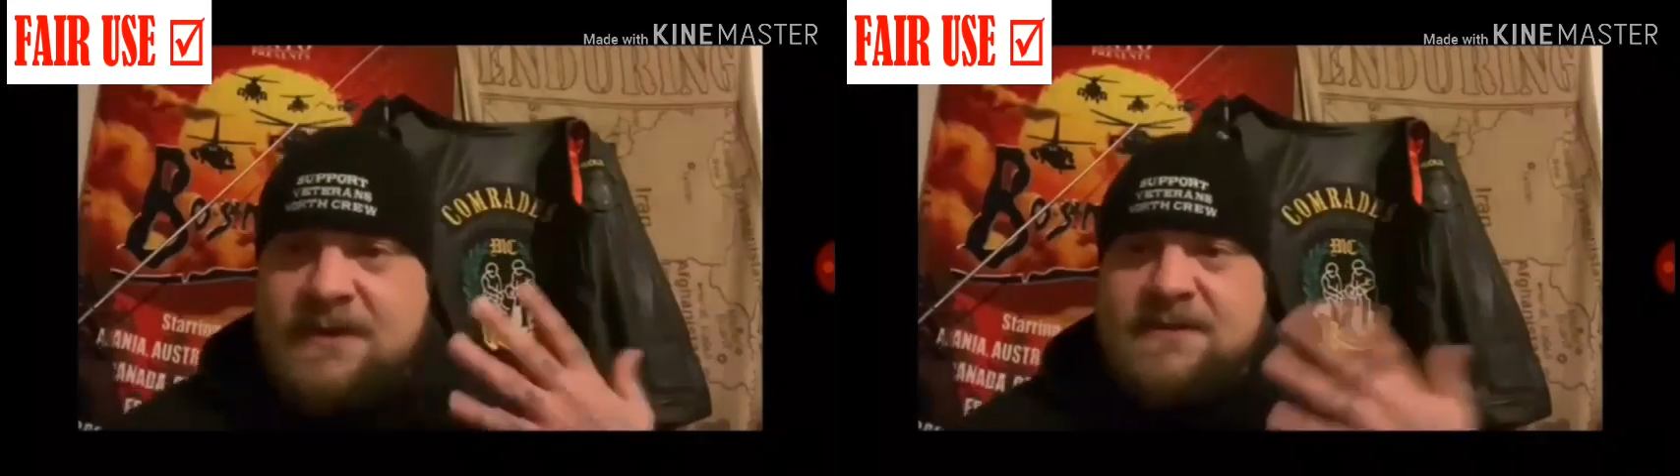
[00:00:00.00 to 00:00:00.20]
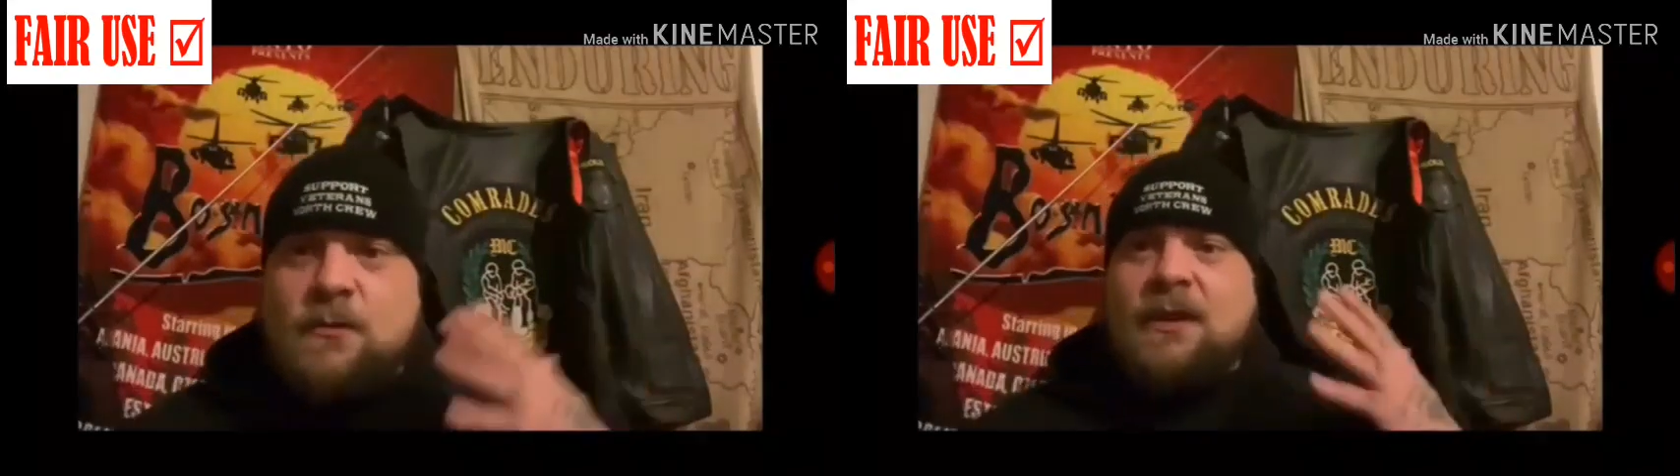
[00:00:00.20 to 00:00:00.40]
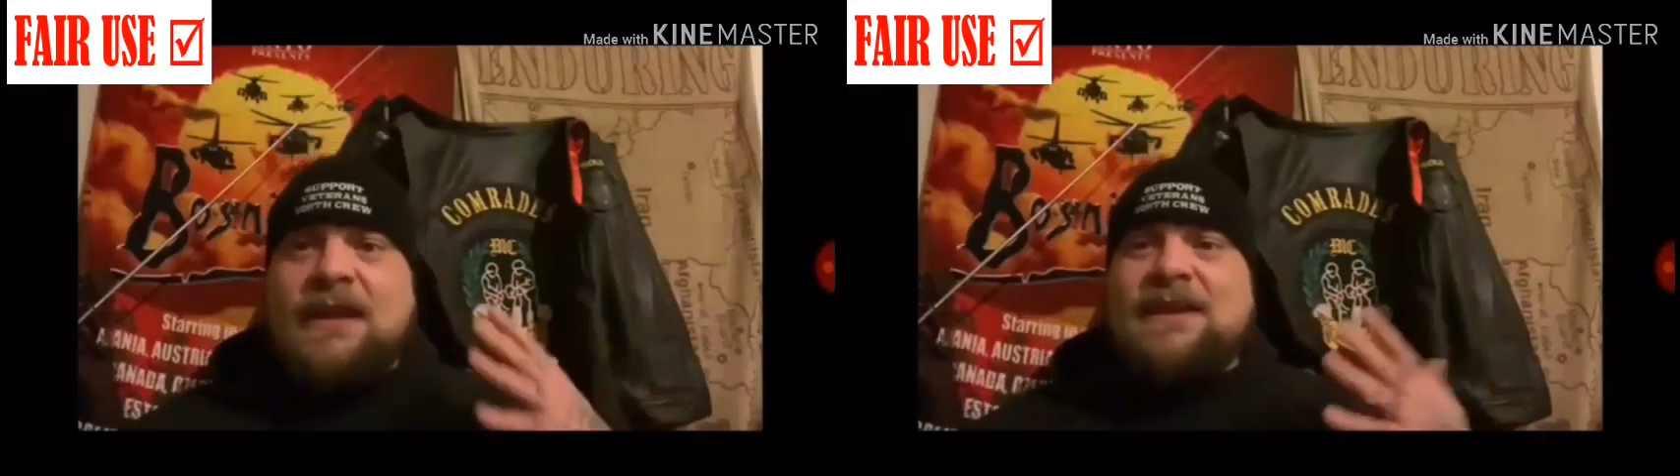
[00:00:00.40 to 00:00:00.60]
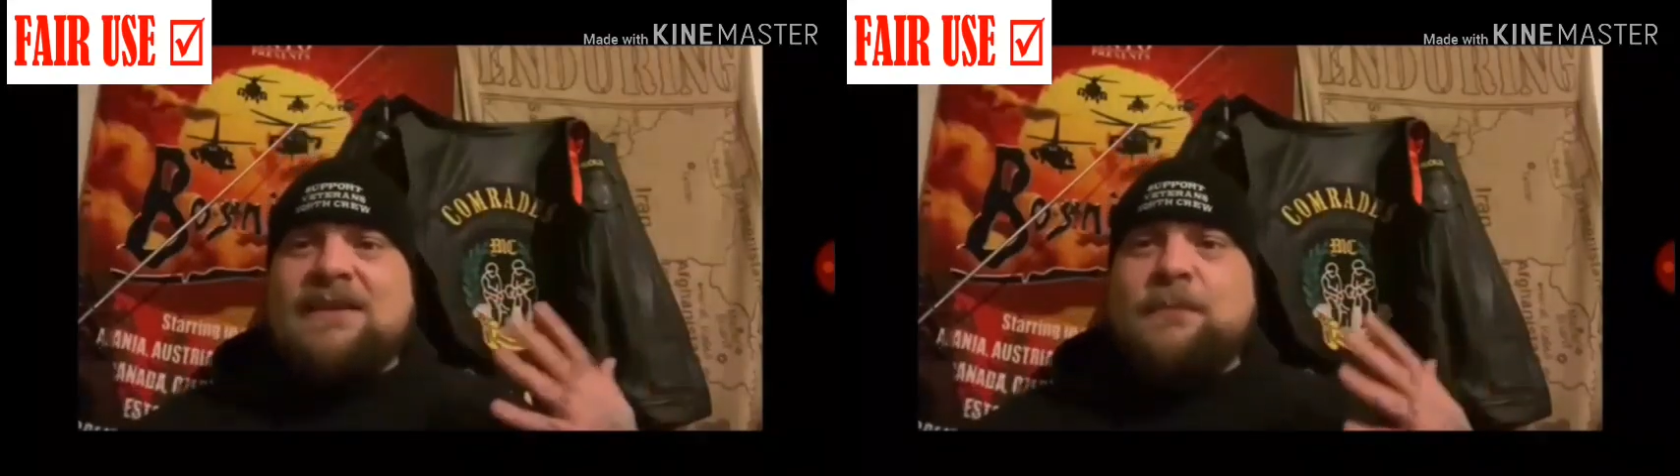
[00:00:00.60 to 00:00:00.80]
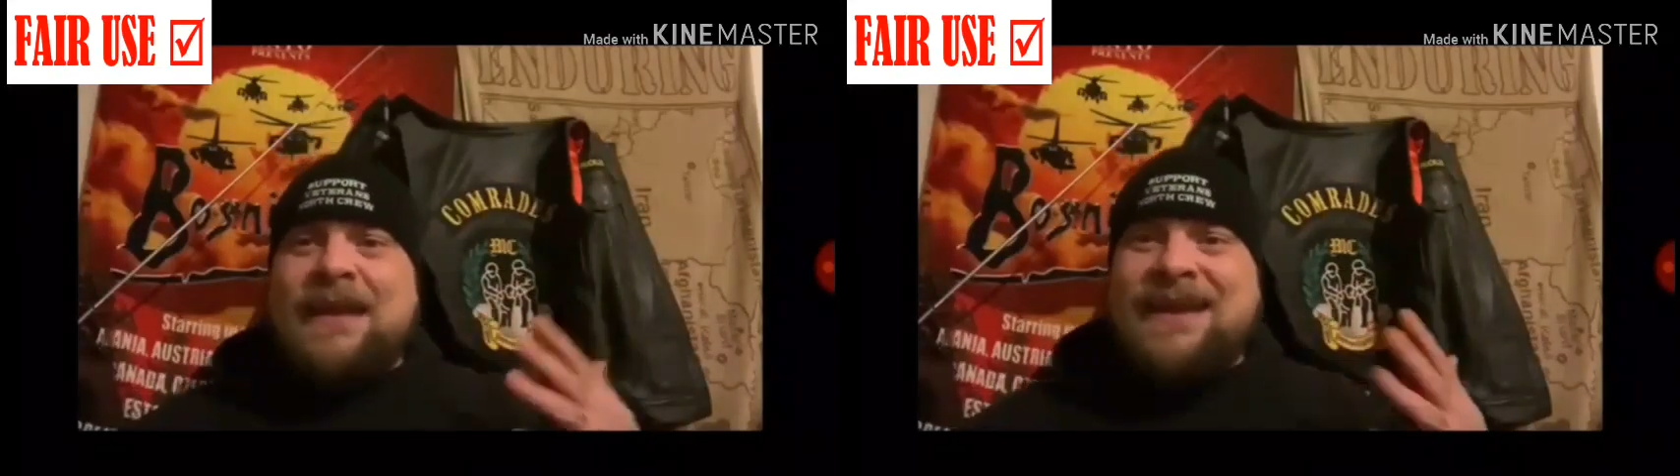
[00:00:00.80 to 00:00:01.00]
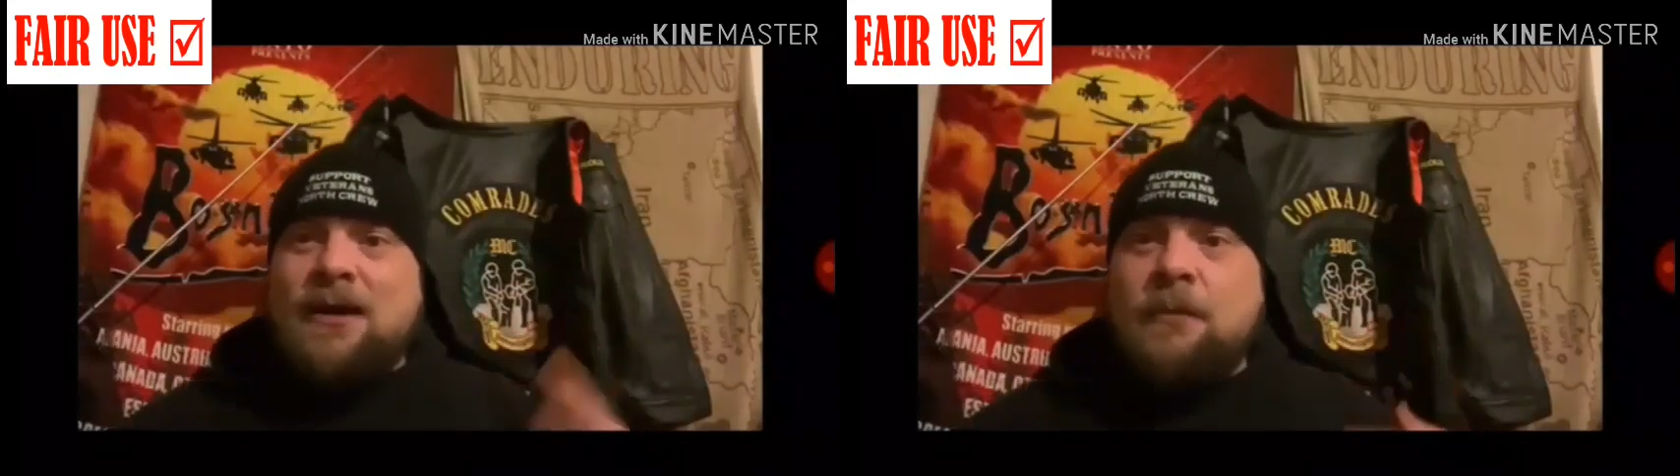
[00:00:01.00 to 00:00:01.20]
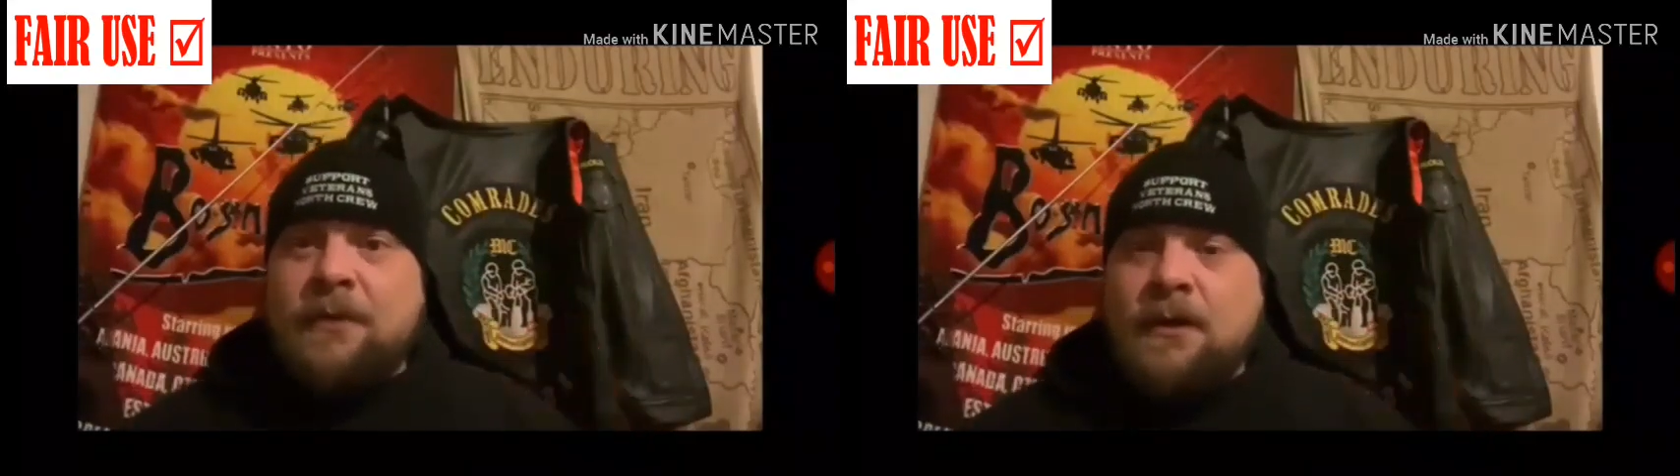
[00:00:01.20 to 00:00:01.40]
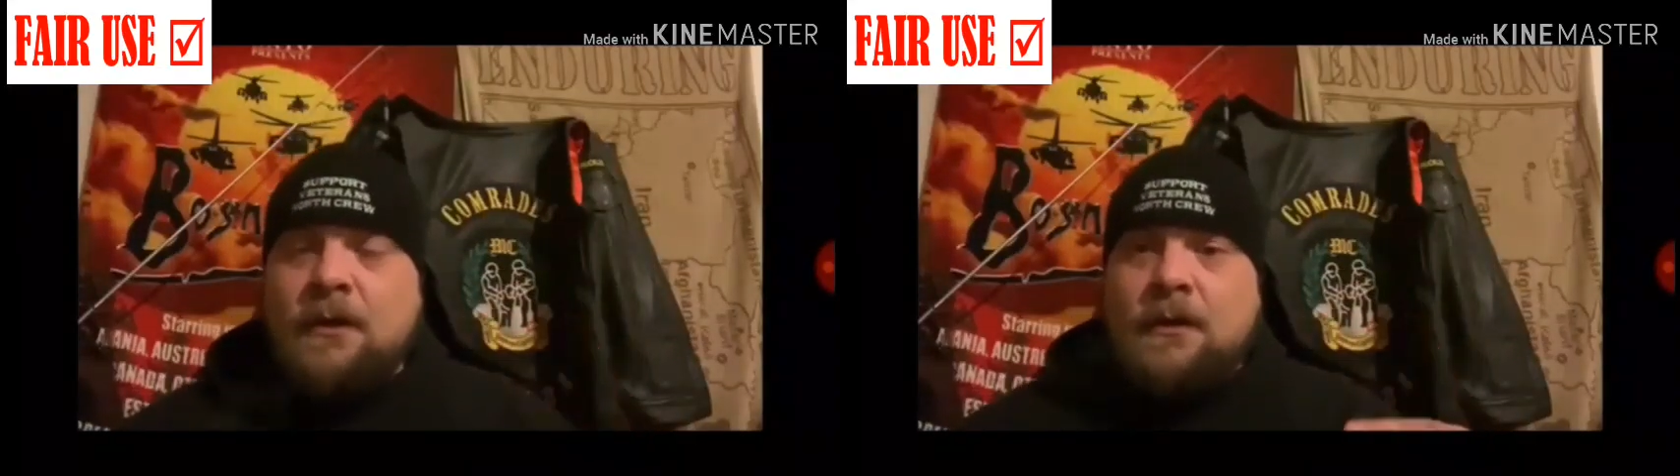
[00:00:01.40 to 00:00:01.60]
with his old lady's
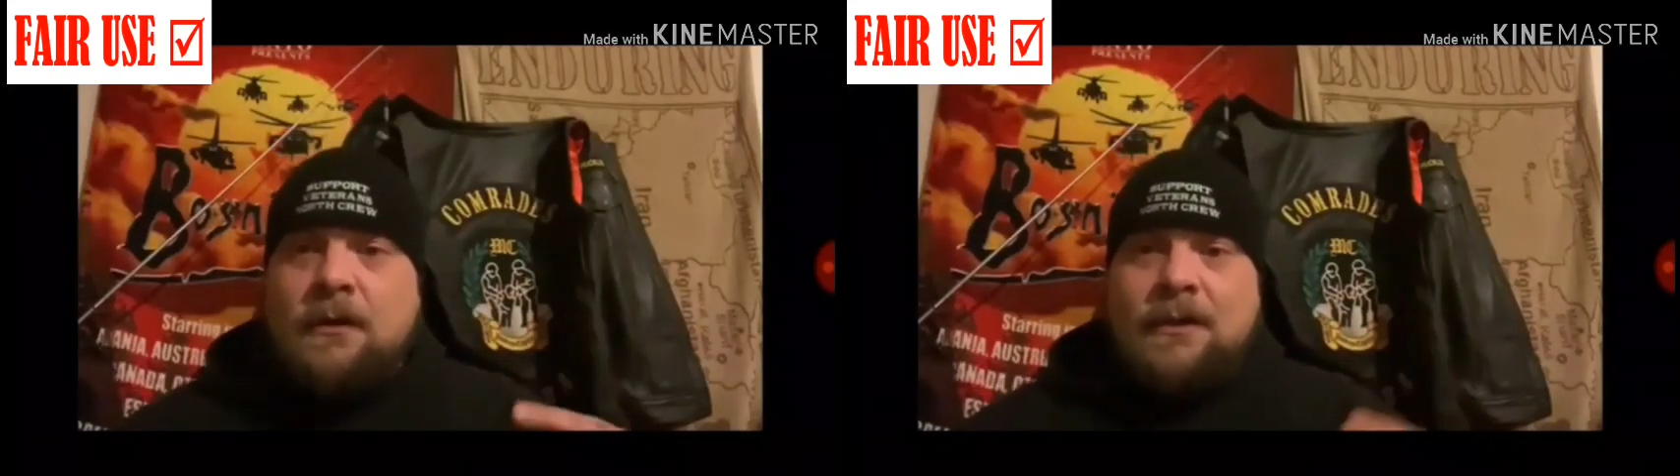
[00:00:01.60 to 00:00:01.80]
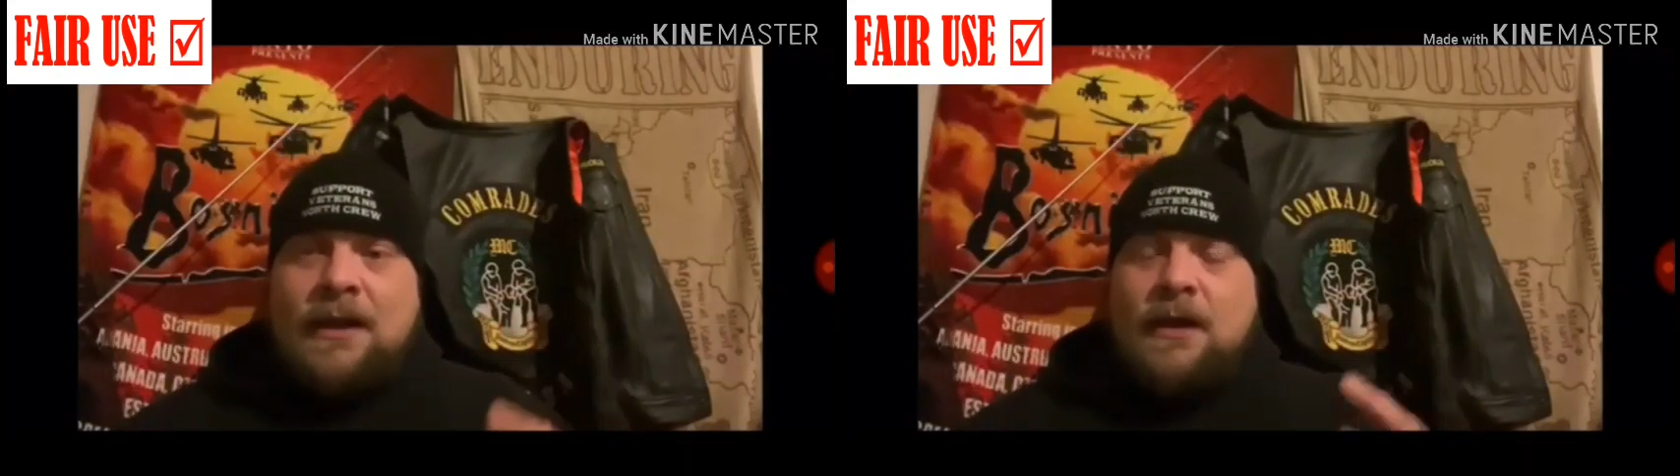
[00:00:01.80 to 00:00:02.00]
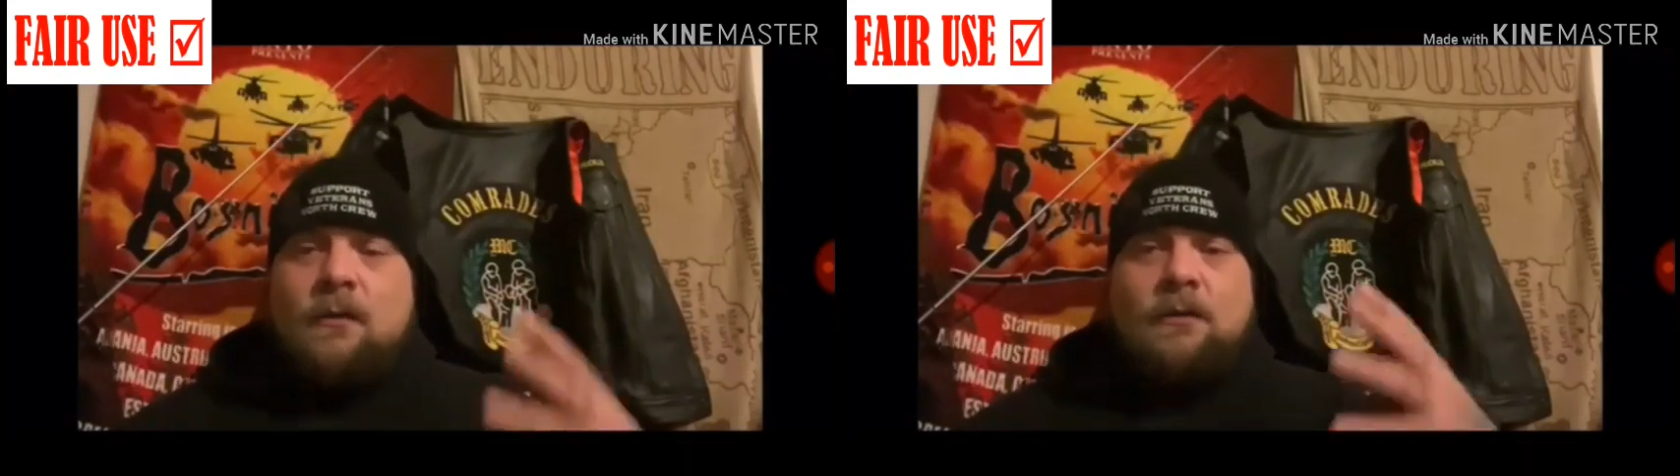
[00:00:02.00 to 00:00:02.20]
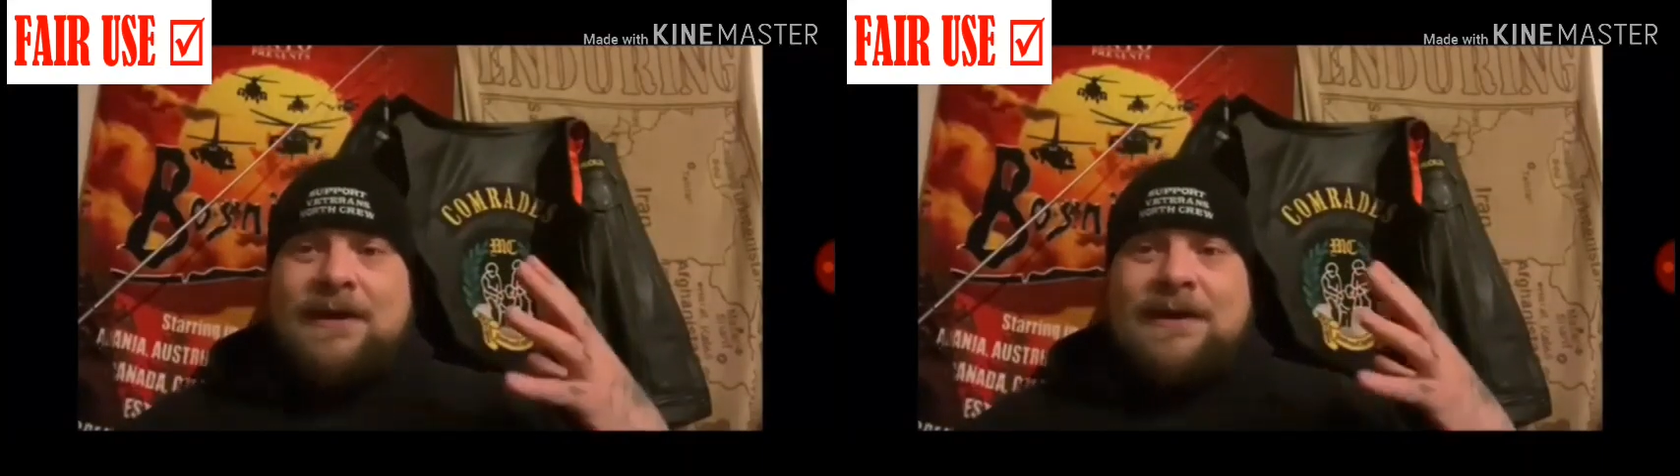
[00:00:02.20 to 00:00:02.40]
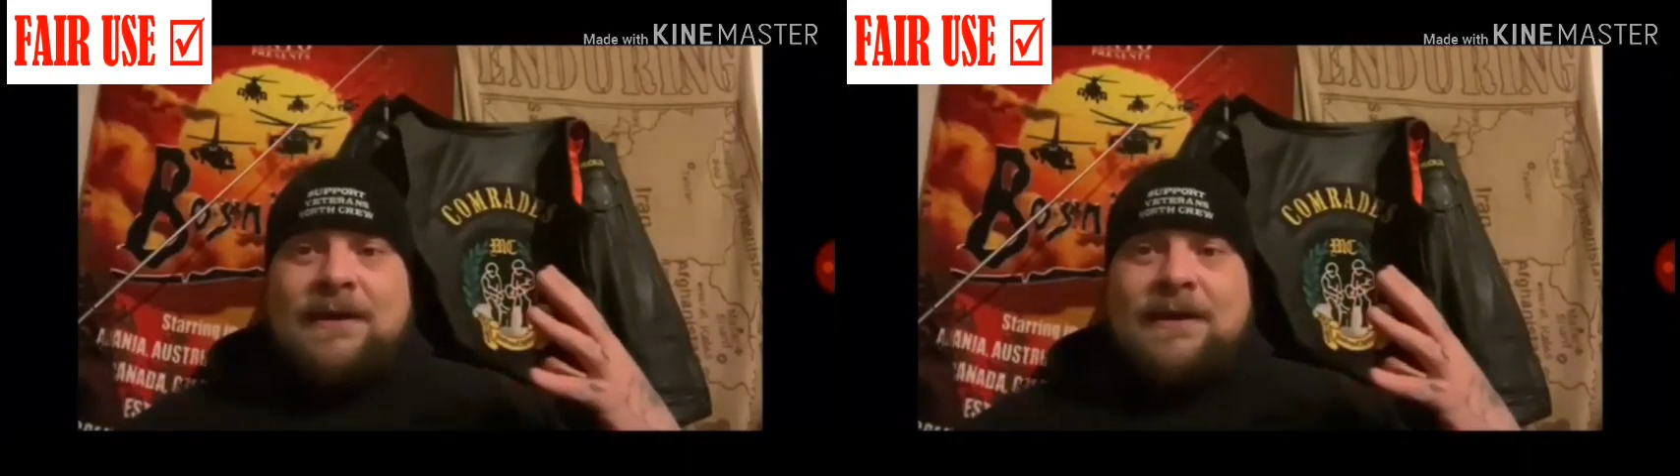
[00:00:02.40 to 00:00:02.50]
makeup. Now,